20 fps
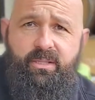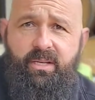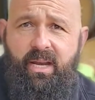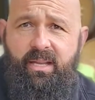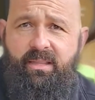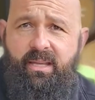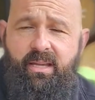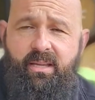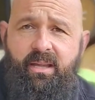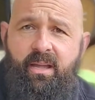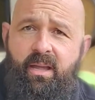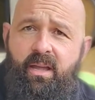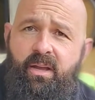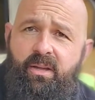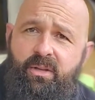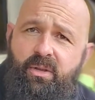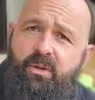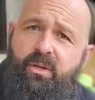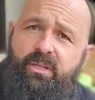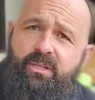And I think
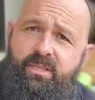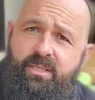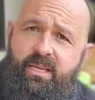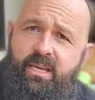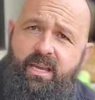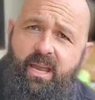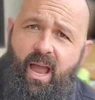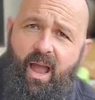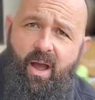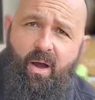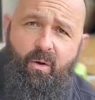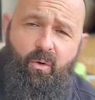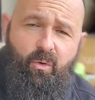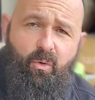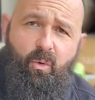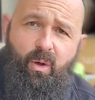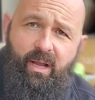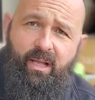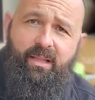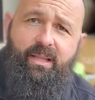you can see how
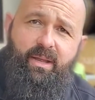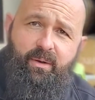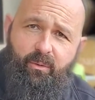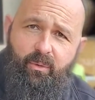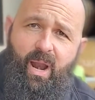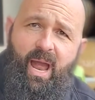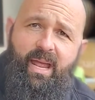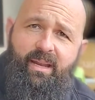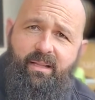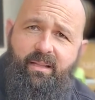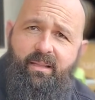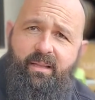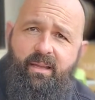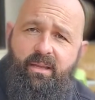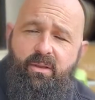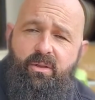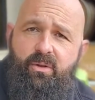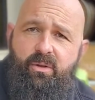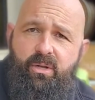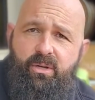quickly and radically
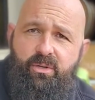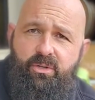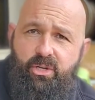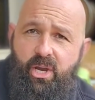you can